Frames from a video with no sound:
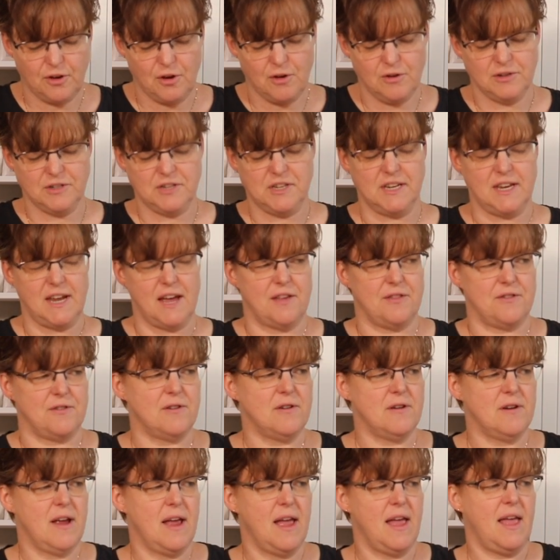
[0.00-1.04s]
all
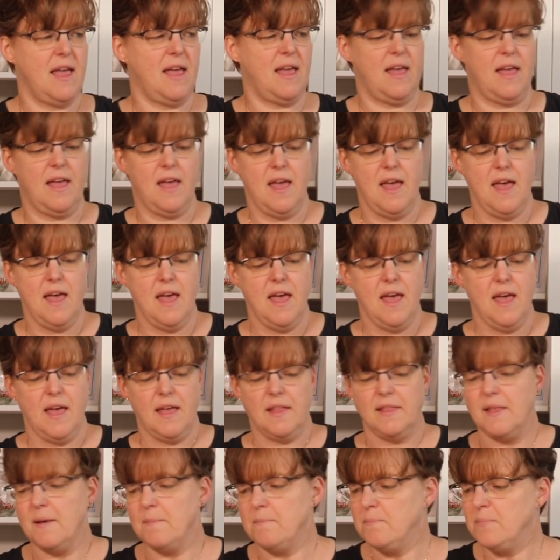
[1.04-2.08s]
together,
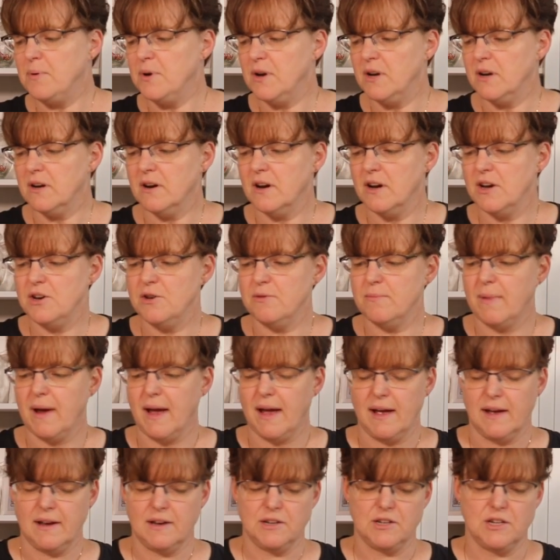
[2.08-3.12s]
and then put it on your
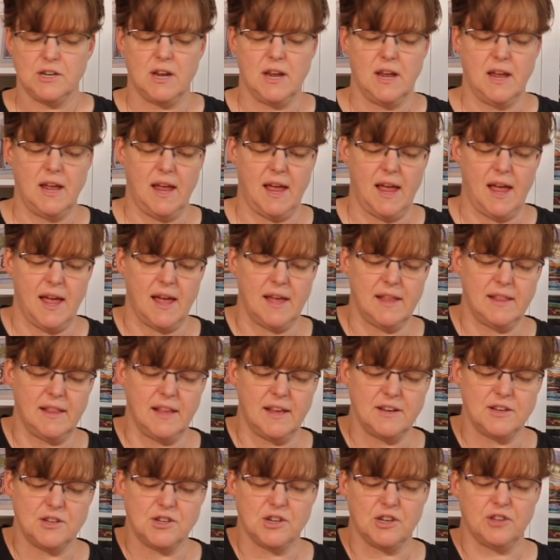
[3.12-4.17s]
mat and
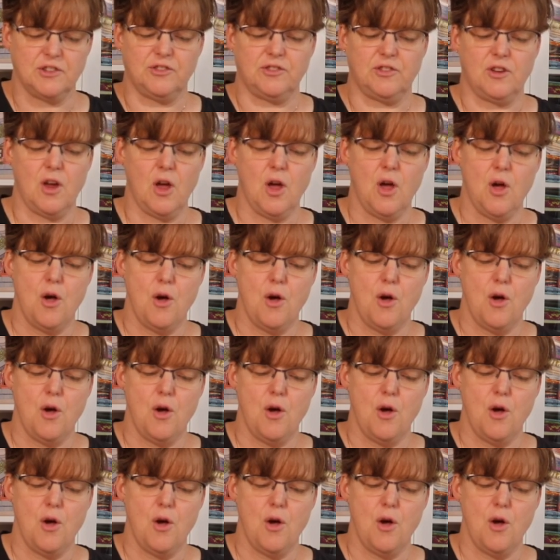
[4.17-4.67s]
then just